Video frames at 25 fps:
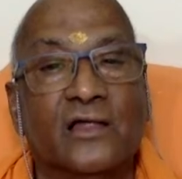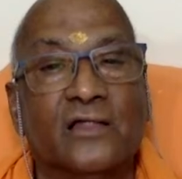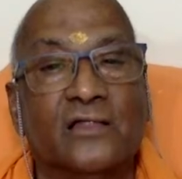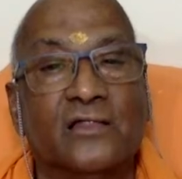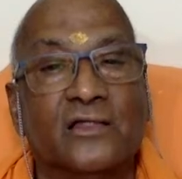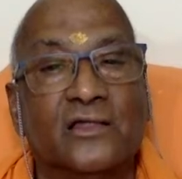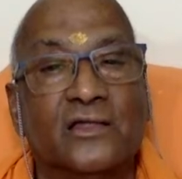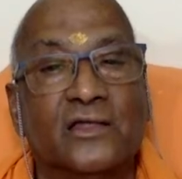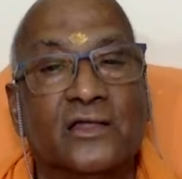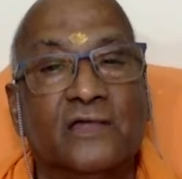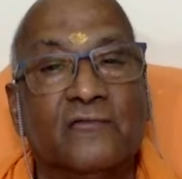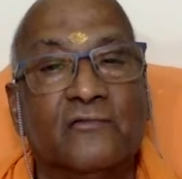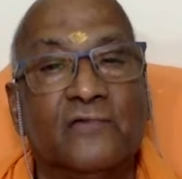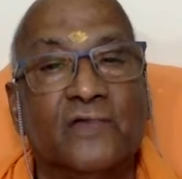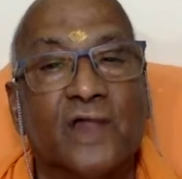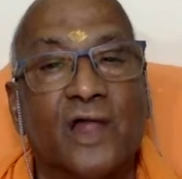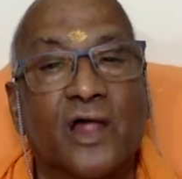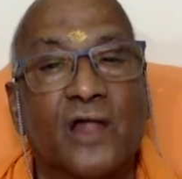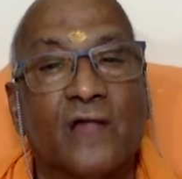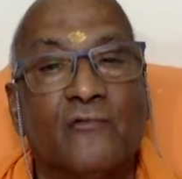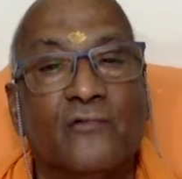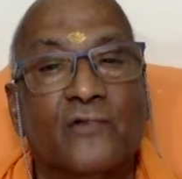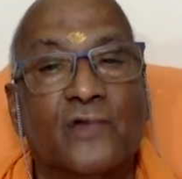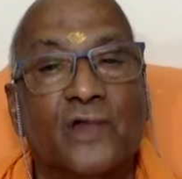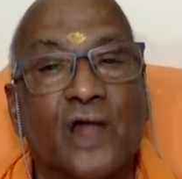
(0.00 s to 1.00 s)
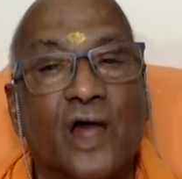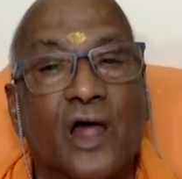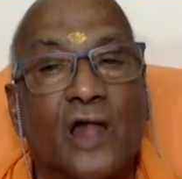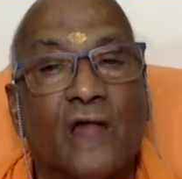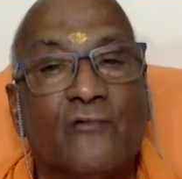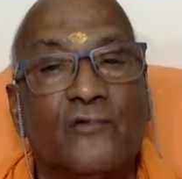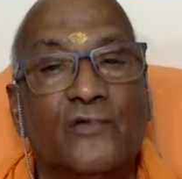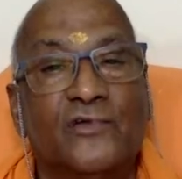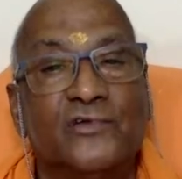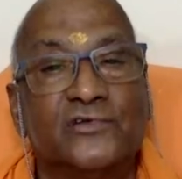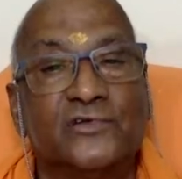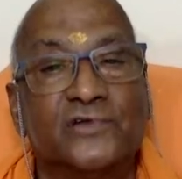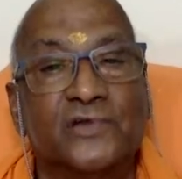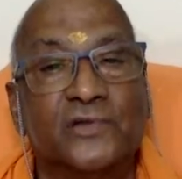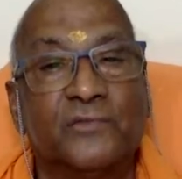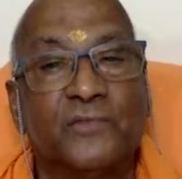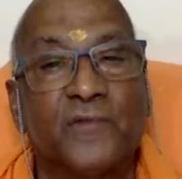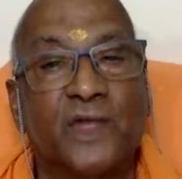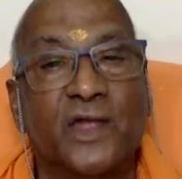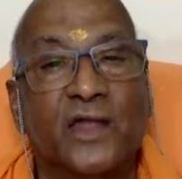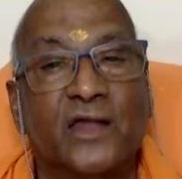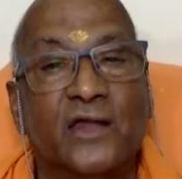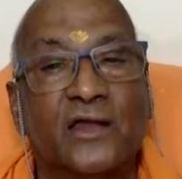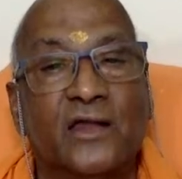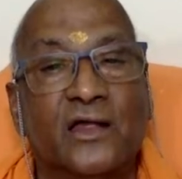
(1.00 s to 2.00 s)
The evil will always
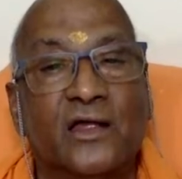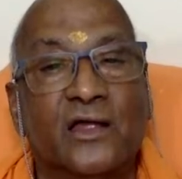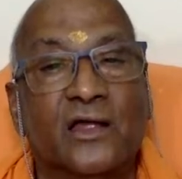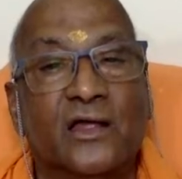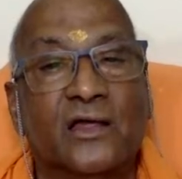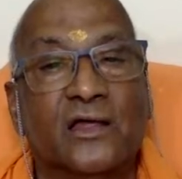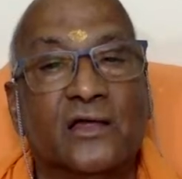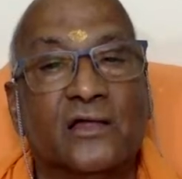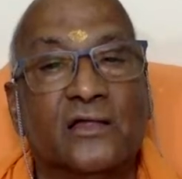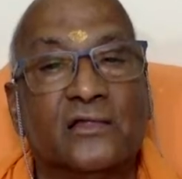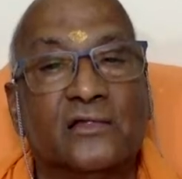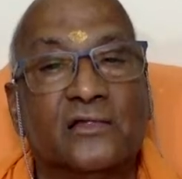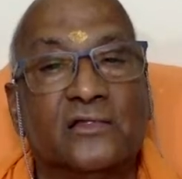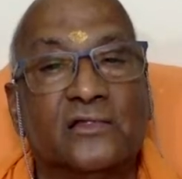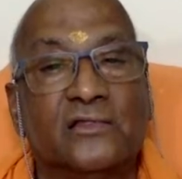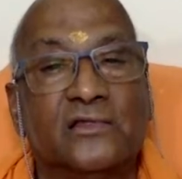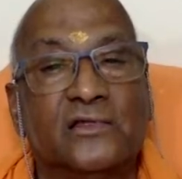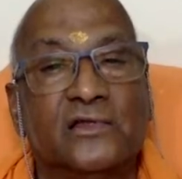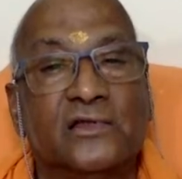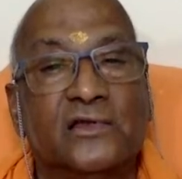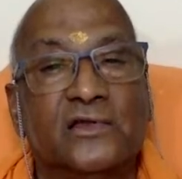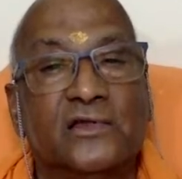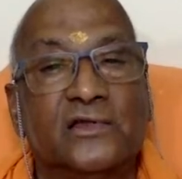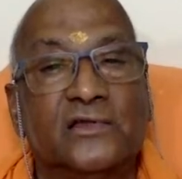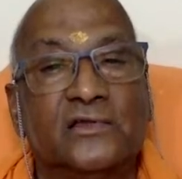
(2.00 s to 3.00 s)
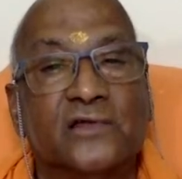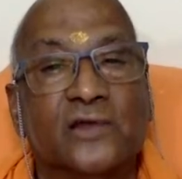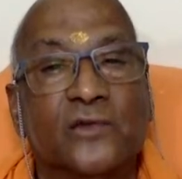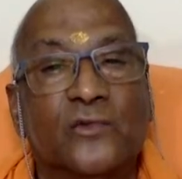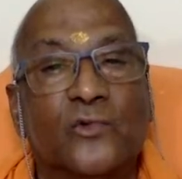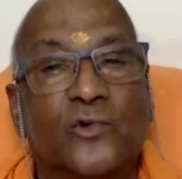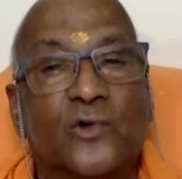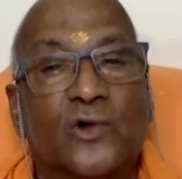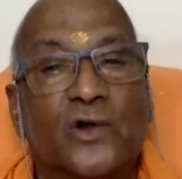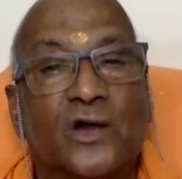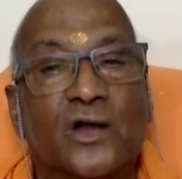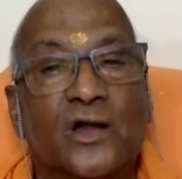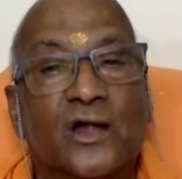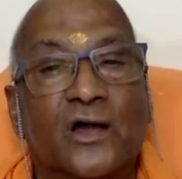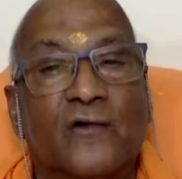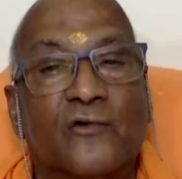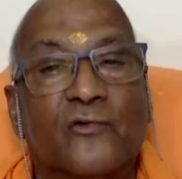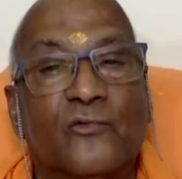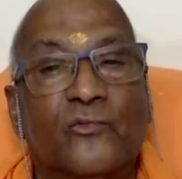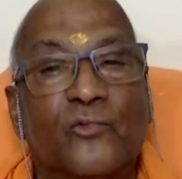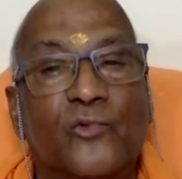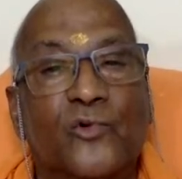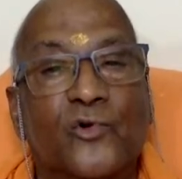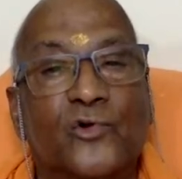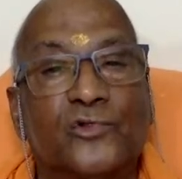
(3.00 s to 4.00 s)
remain. It is a world of
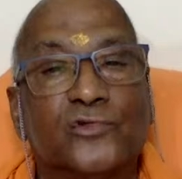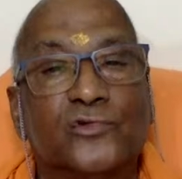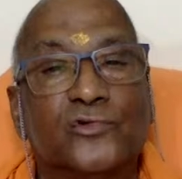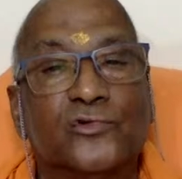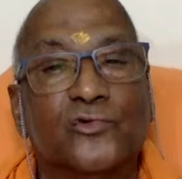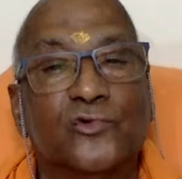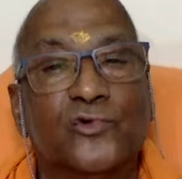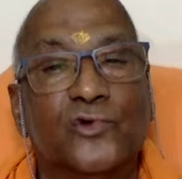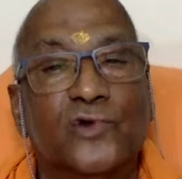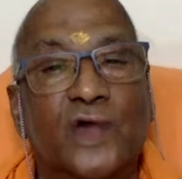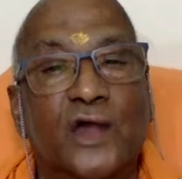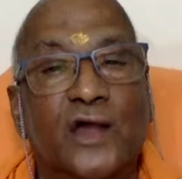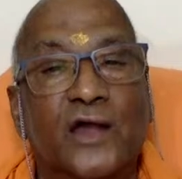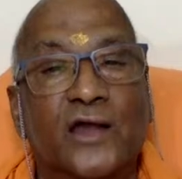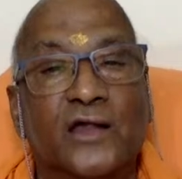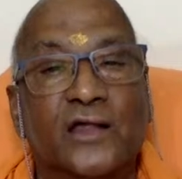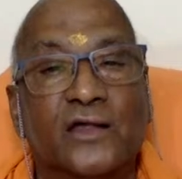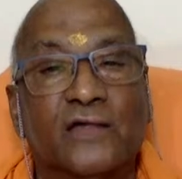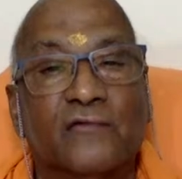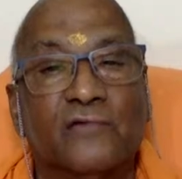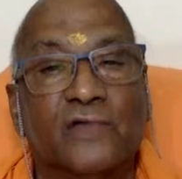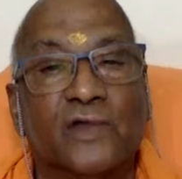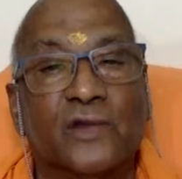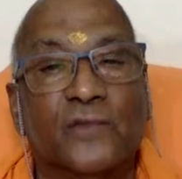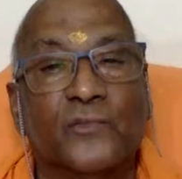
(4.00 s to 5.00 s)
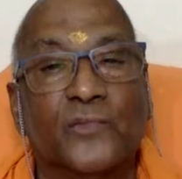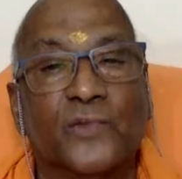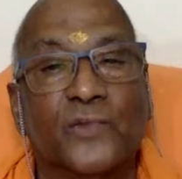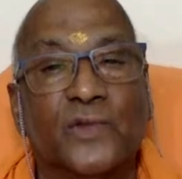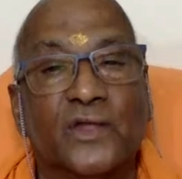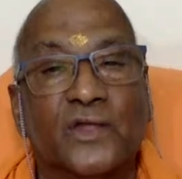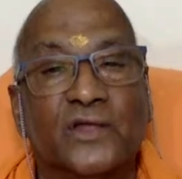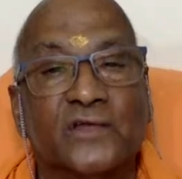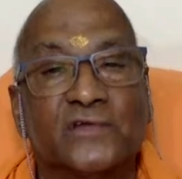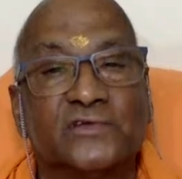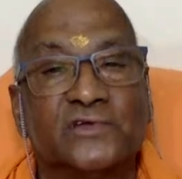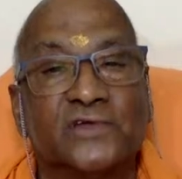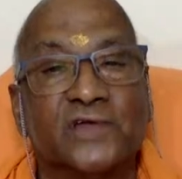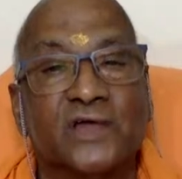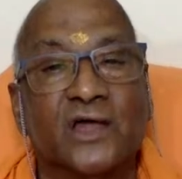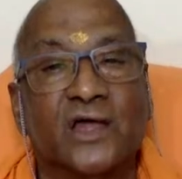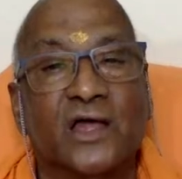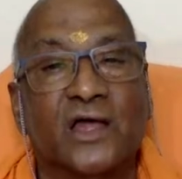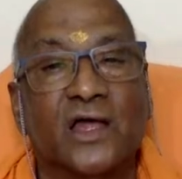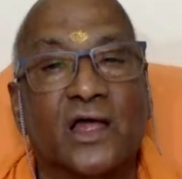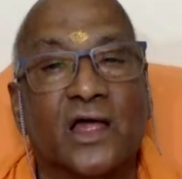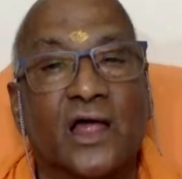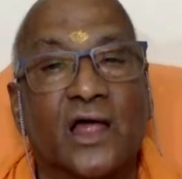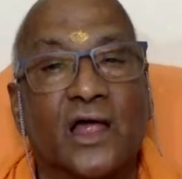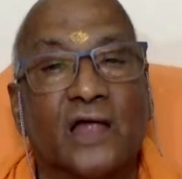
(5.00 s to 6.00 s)
both good and evil, please.
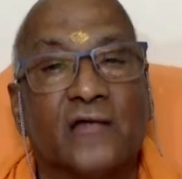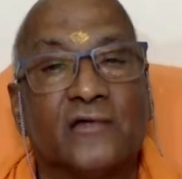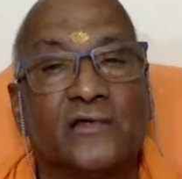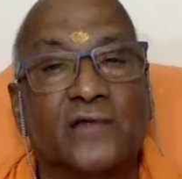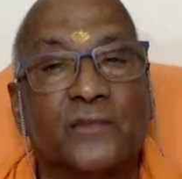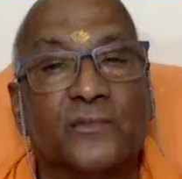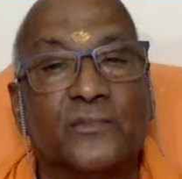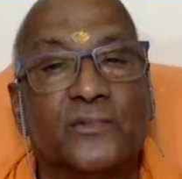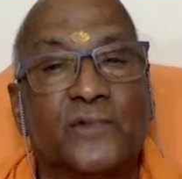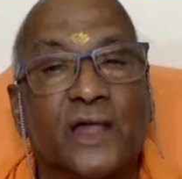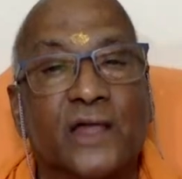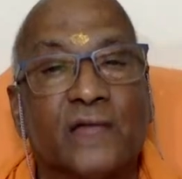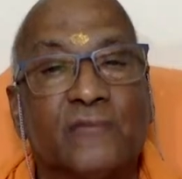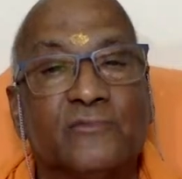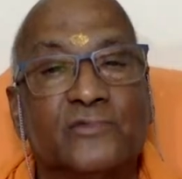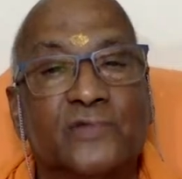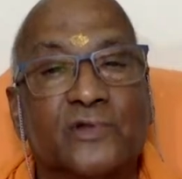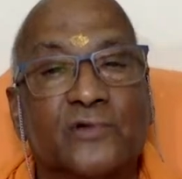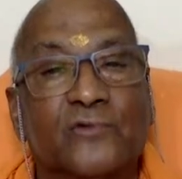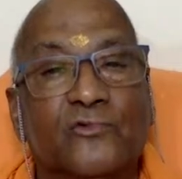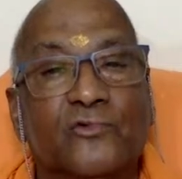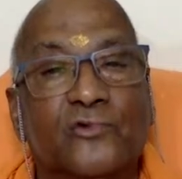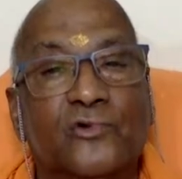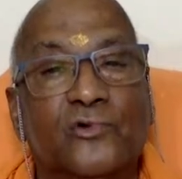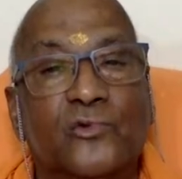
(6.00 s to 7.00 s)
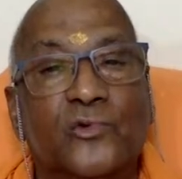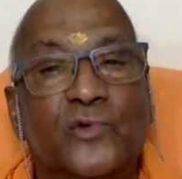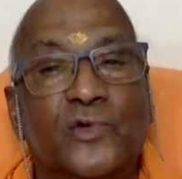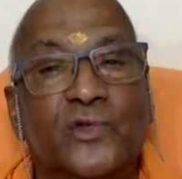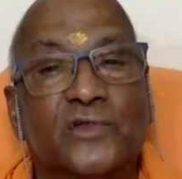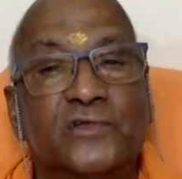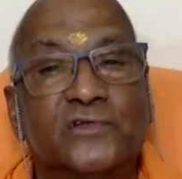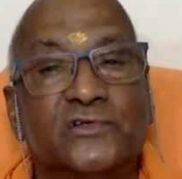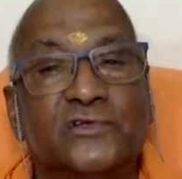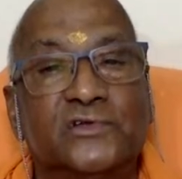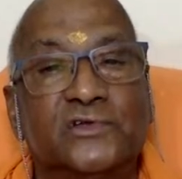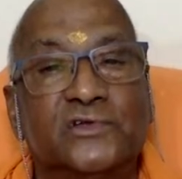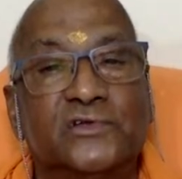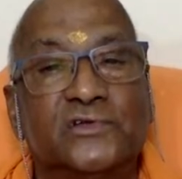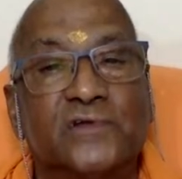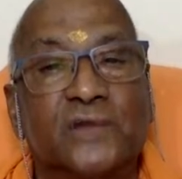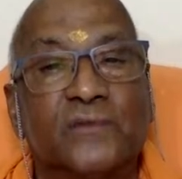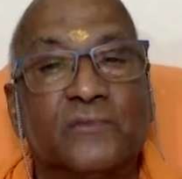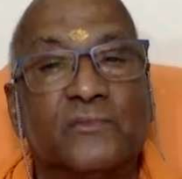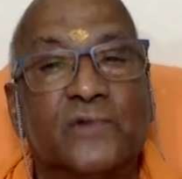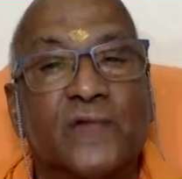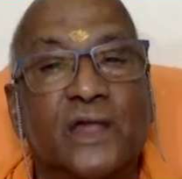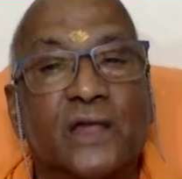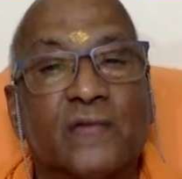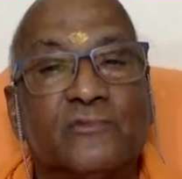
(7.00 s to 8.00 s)
Sometimes the good wins,
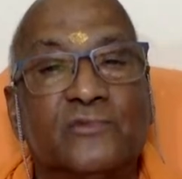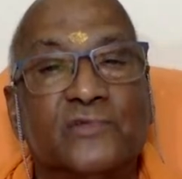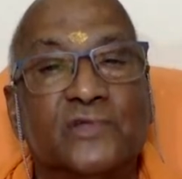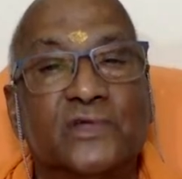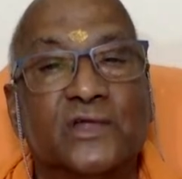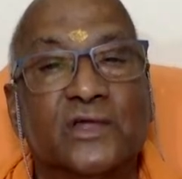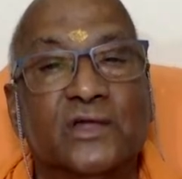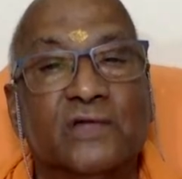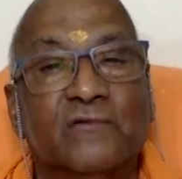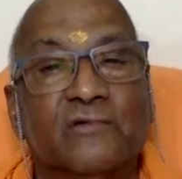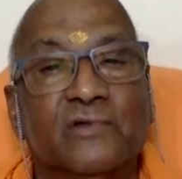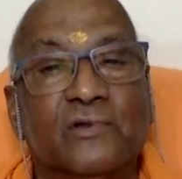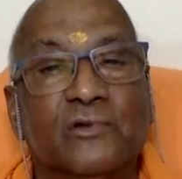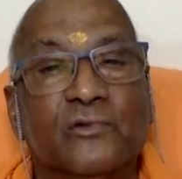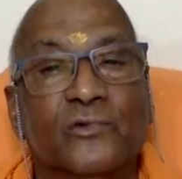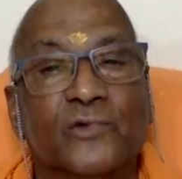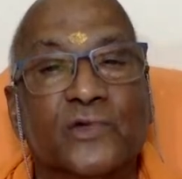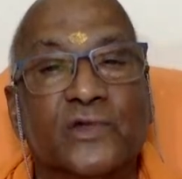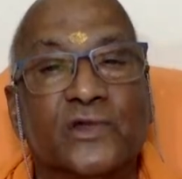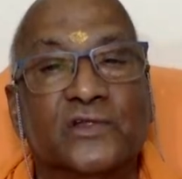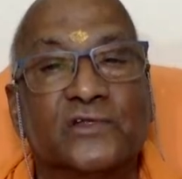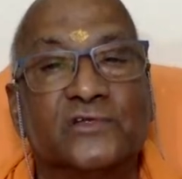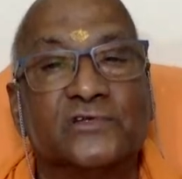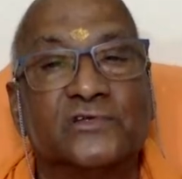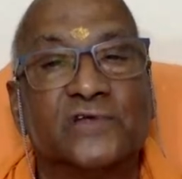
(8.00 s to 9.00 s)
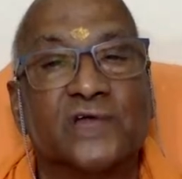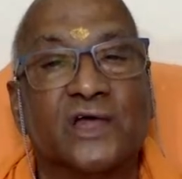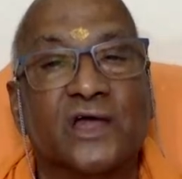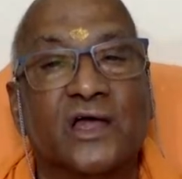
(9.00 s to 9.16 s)
sometimes the evil wins.